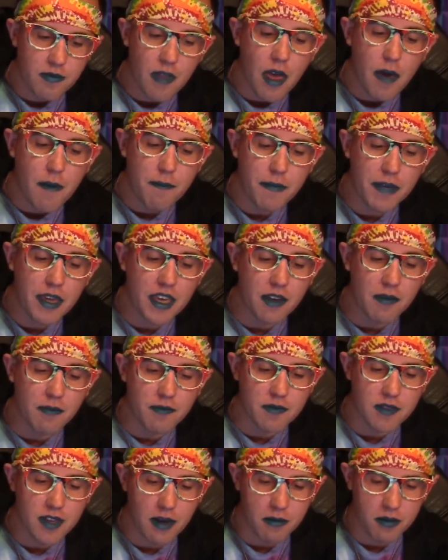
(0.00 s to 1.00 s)
Me,
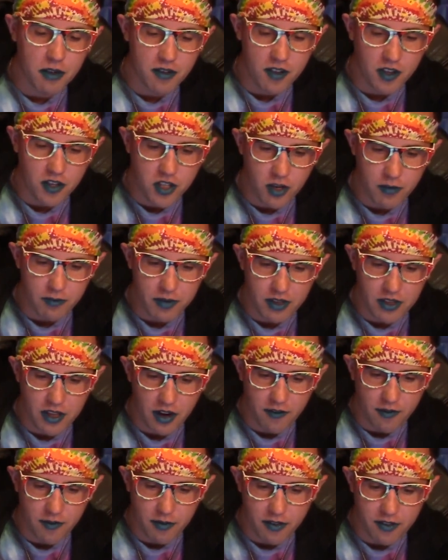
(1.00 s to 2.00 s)
Domino said, jumping
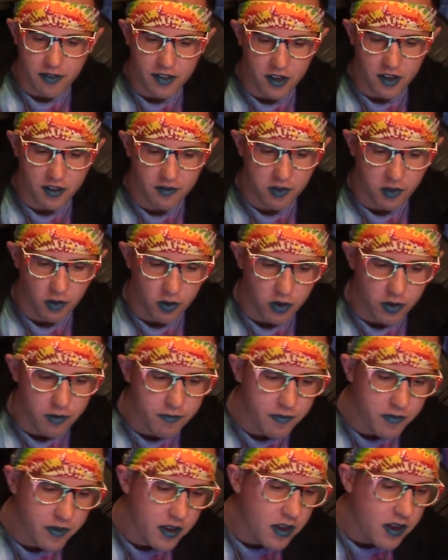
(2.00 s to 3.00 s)
down from the second floor.
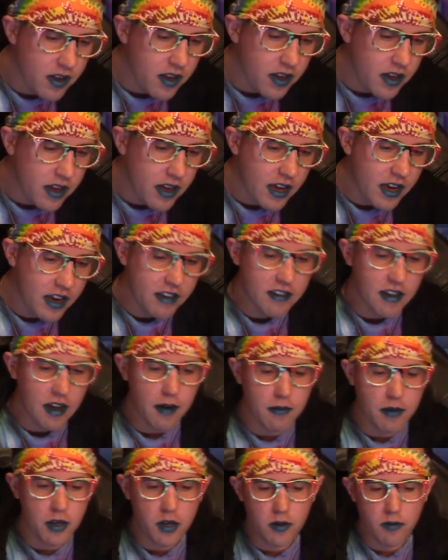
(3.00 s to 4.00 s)
Hey,
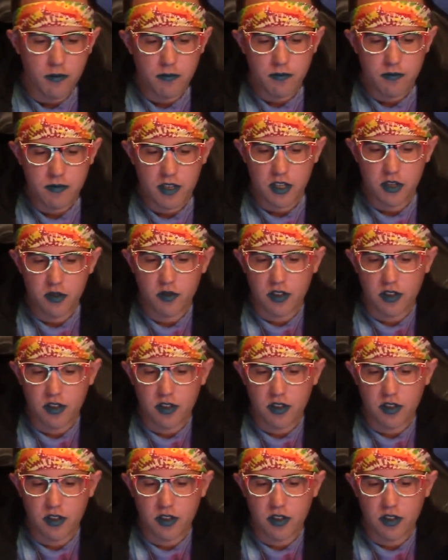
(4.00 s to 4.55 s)
Domino, did you